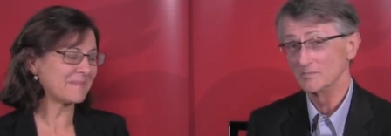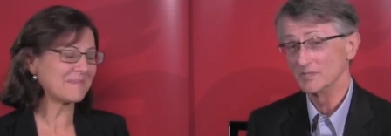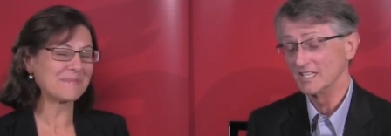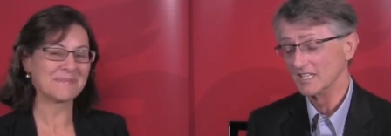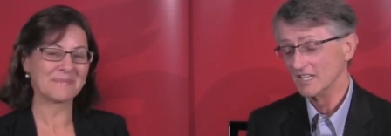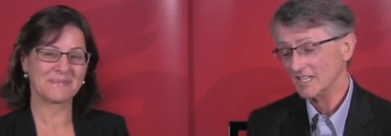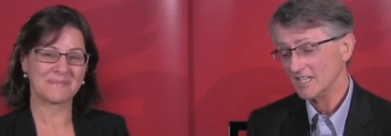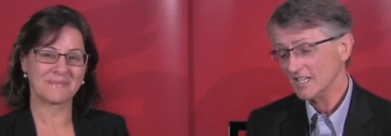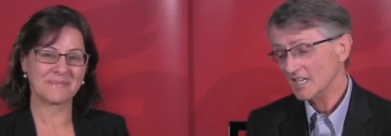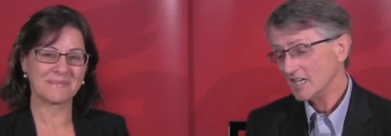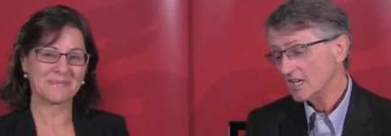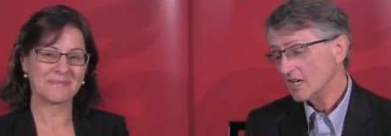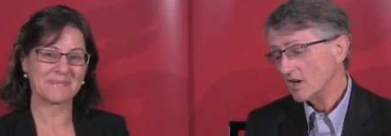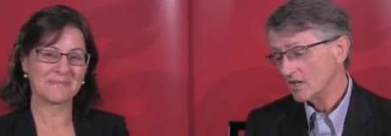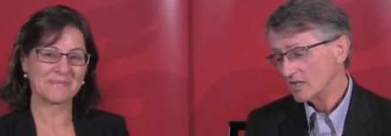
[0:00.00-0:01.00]
Speaker 1: to be
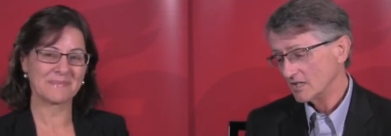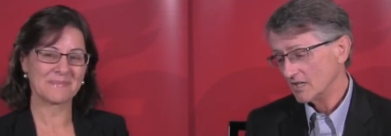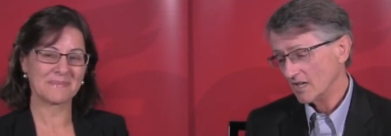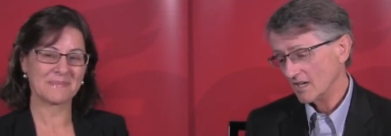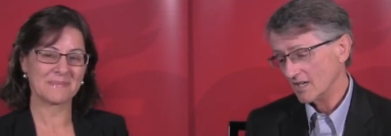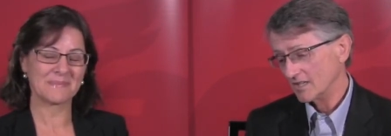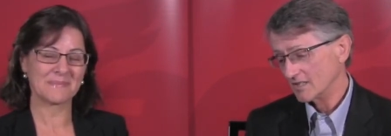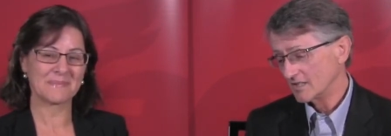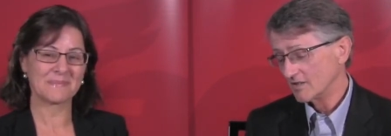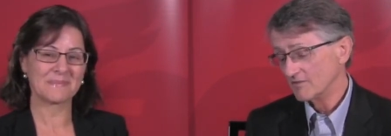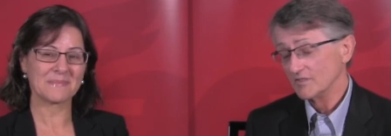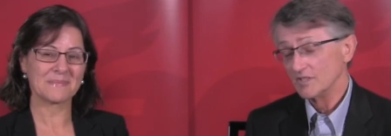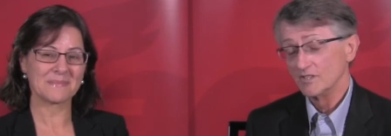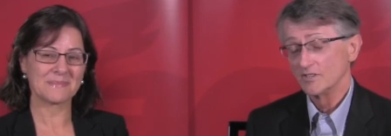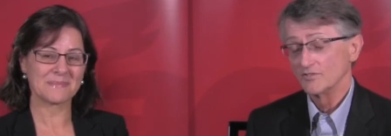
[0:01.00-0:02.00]
uh,
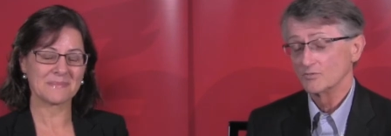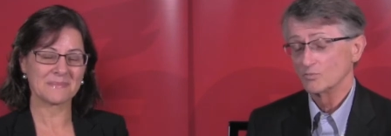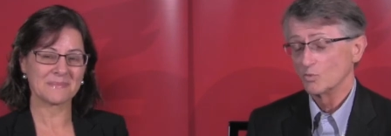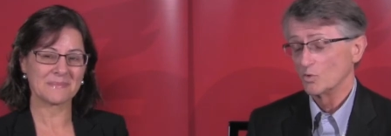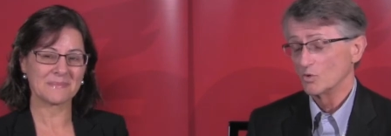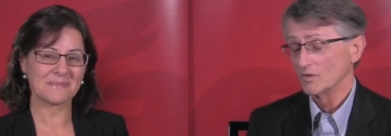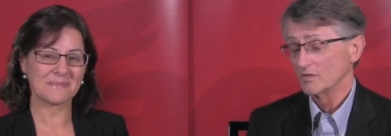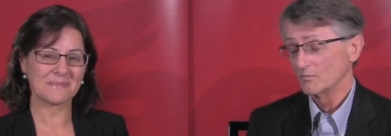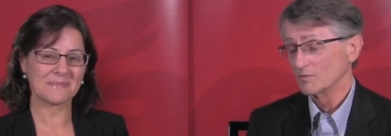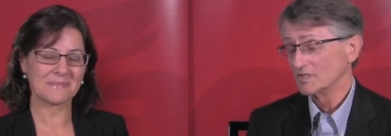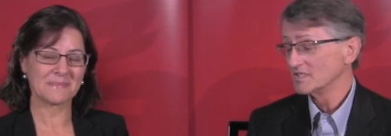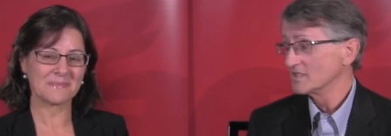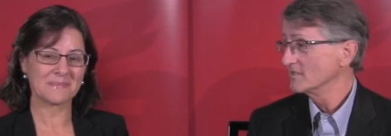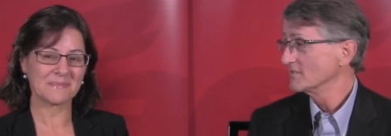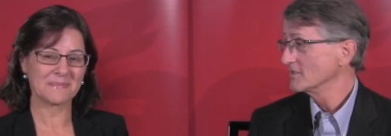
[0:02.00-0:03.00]
given this award and
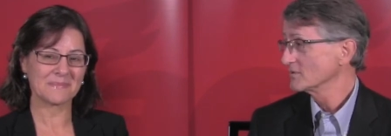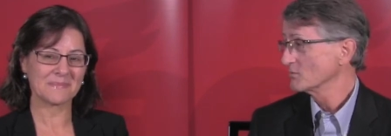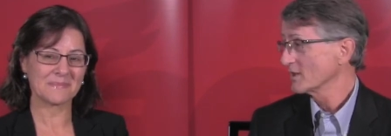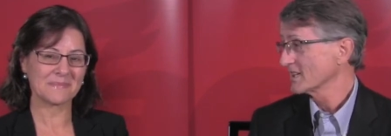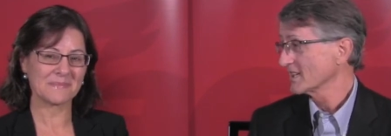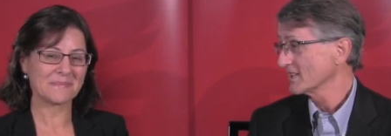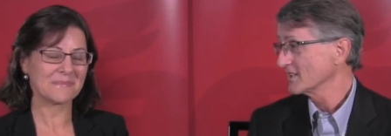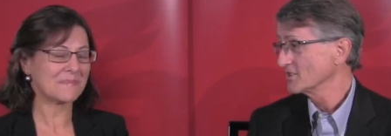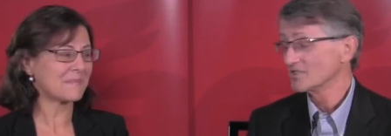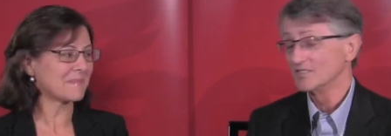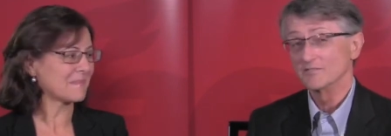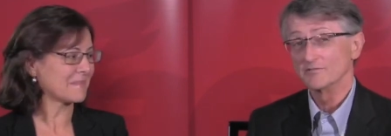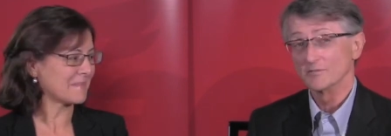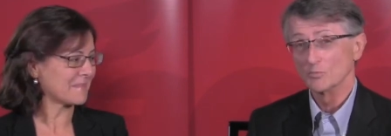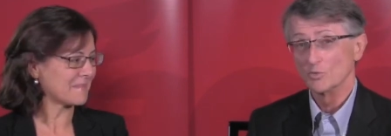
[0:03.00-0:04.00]
receive this
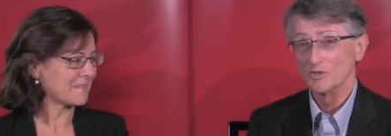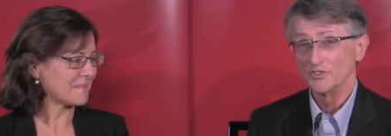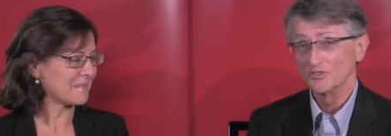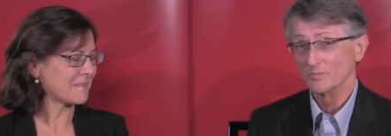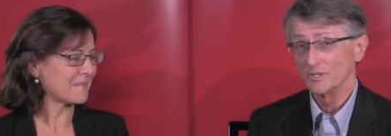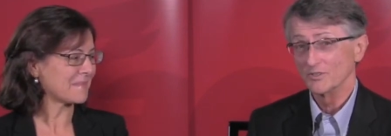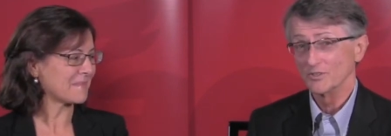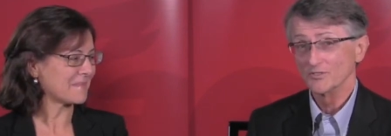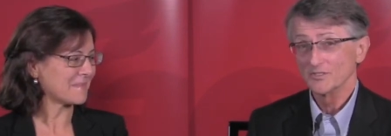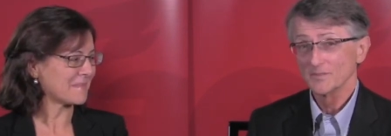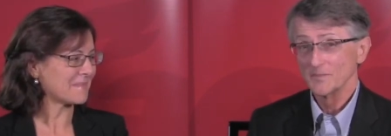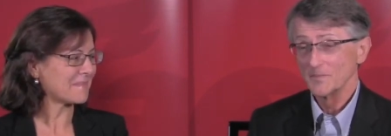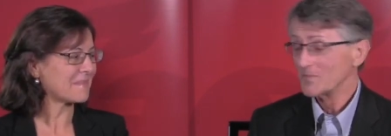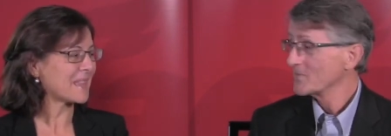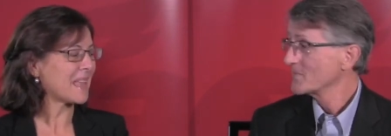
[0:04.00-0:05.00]
recognition from one's peers.
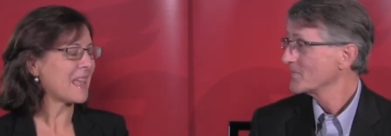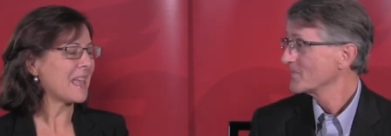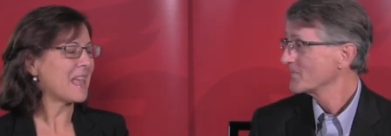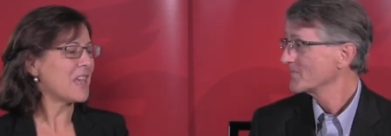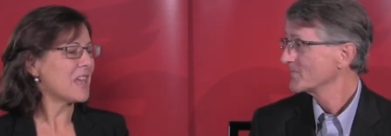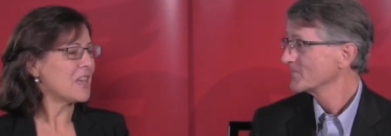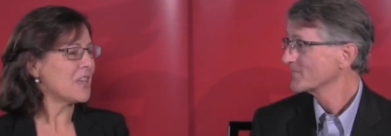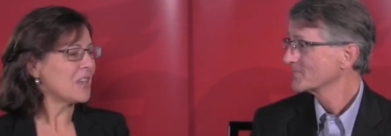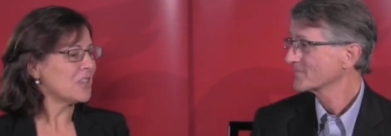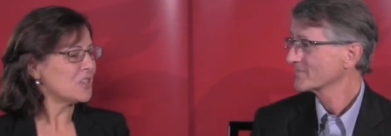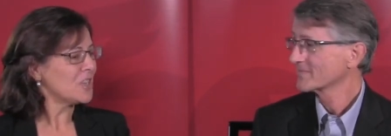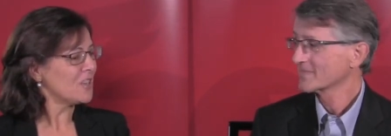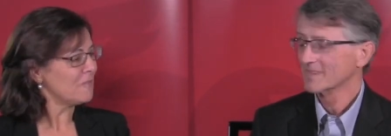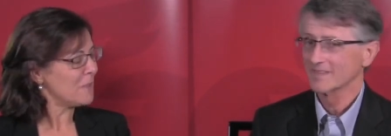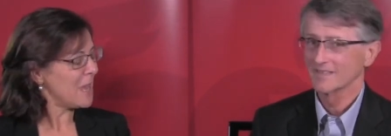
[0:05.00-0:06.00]

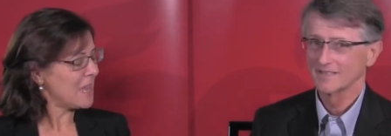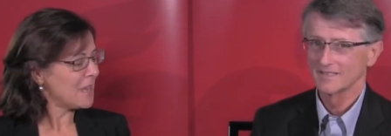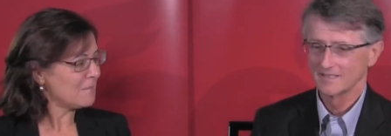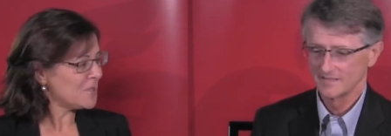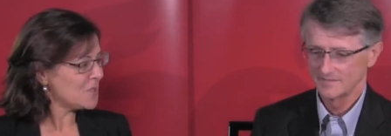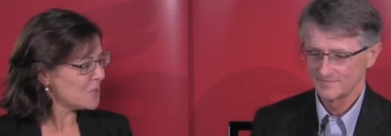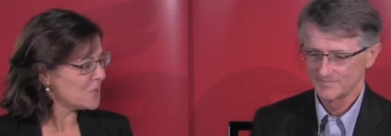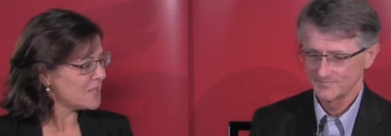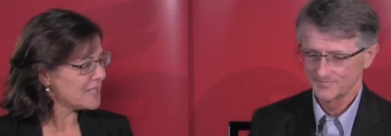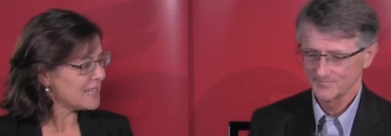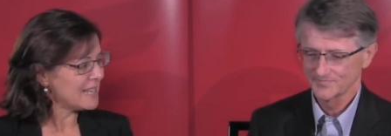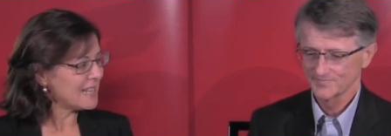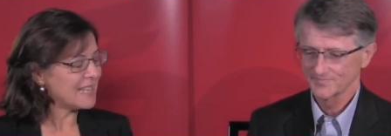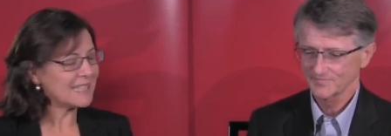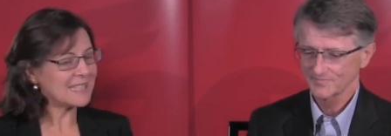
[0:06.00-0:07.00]
Speaker 2: Jeff, perhaps you could
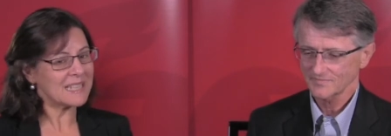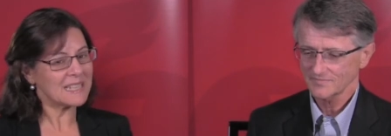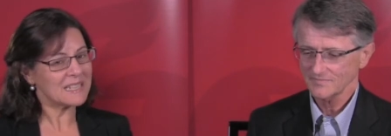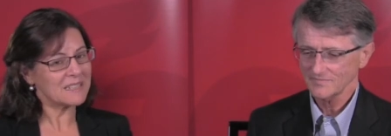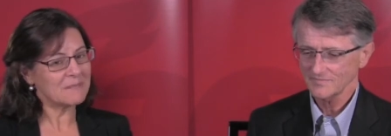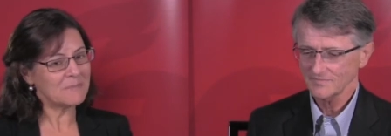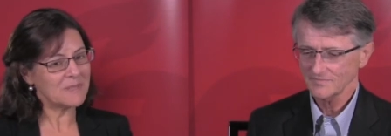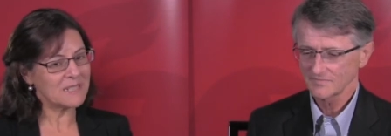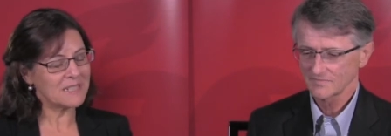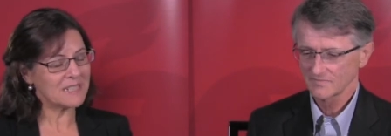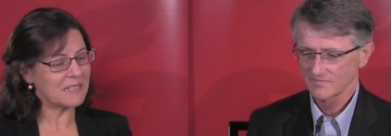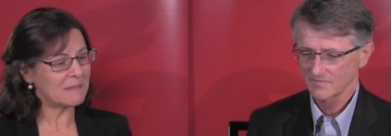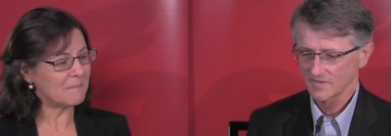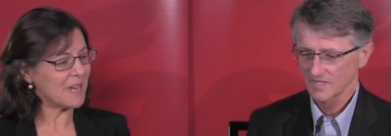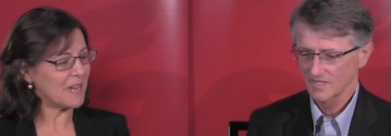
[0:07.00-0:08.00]
tell us a little
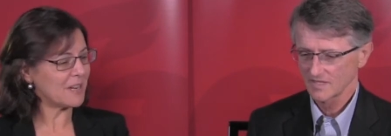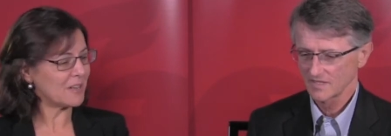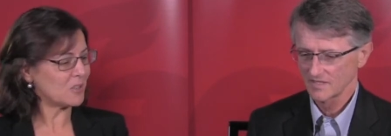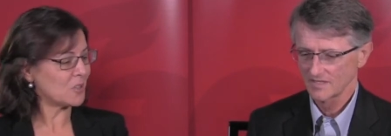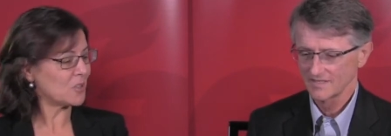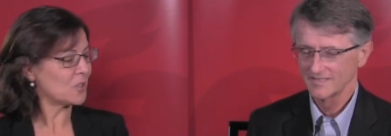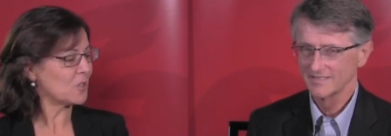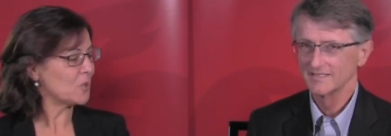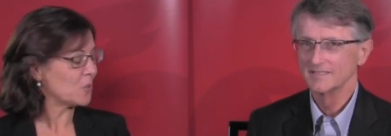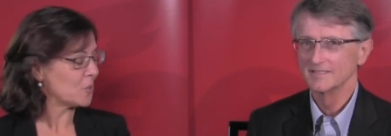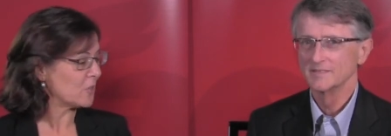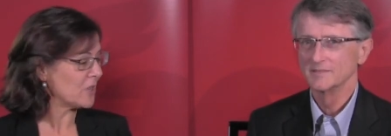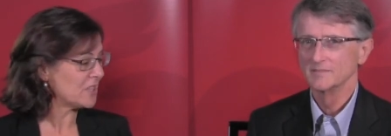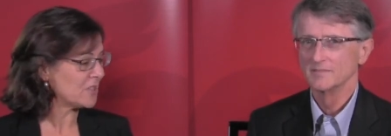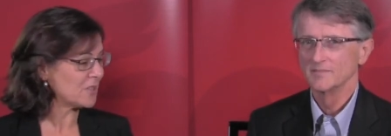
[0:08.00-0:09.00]
bit about your
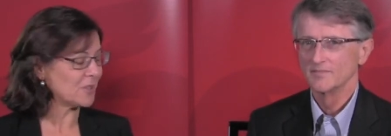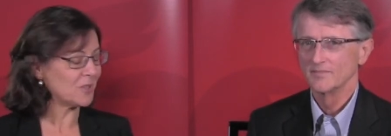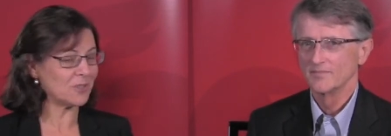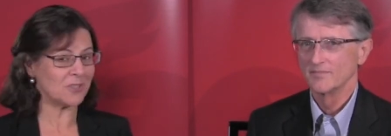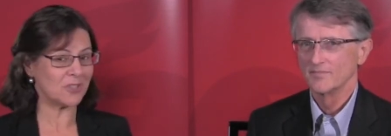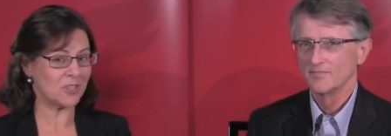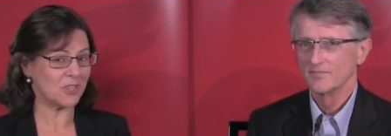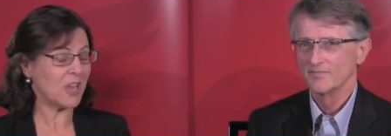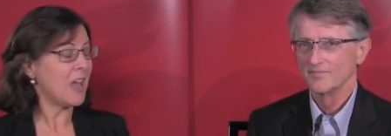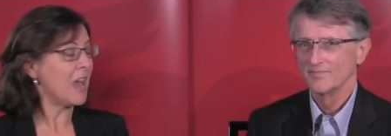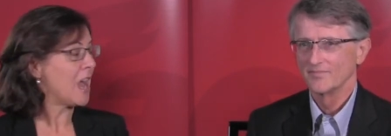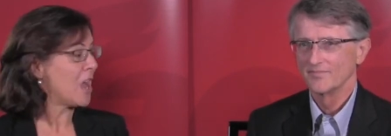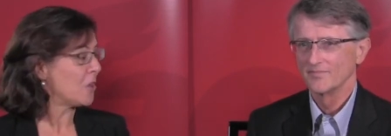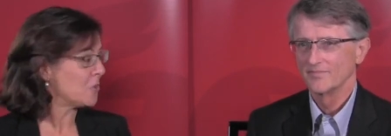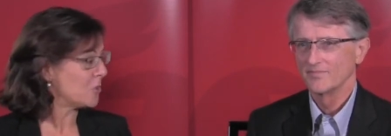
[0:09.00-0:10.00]
research,
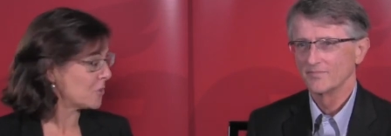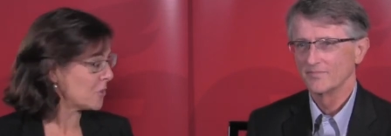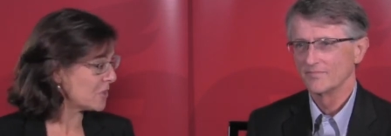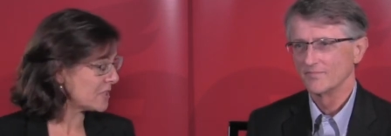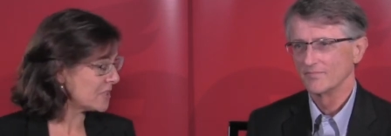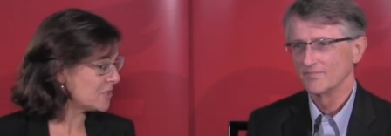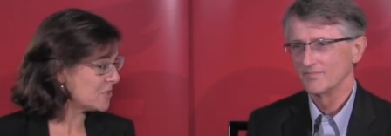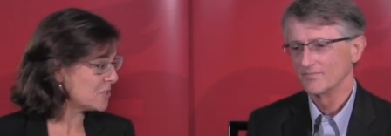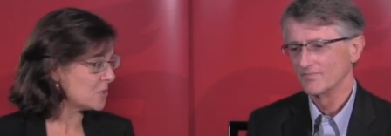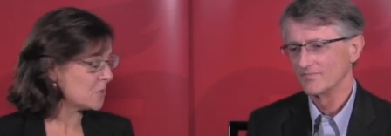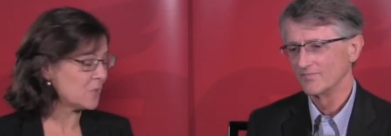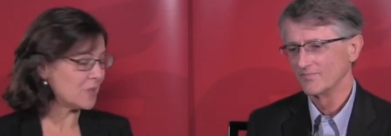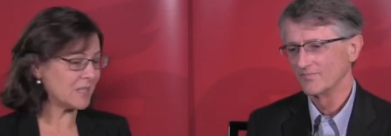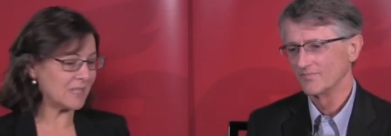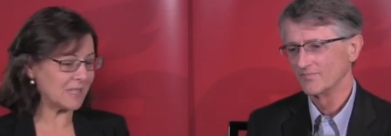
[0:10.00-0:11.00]
how you got
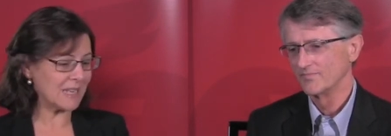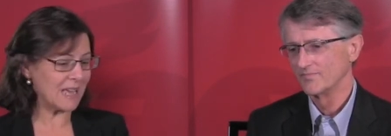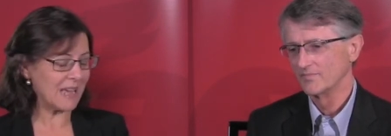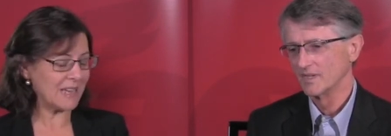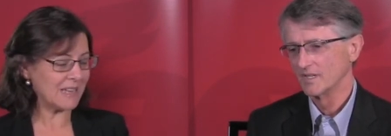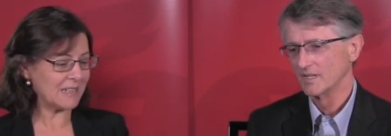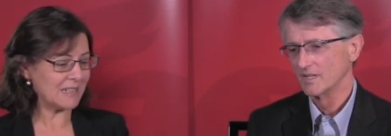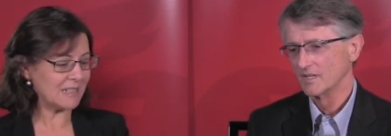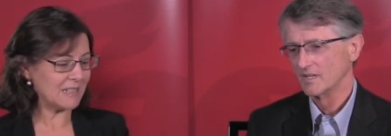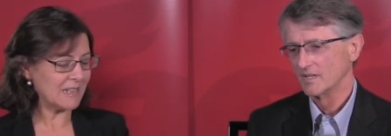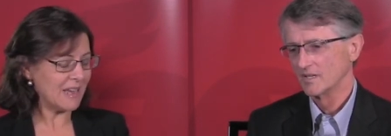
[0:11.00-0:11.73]
into it, and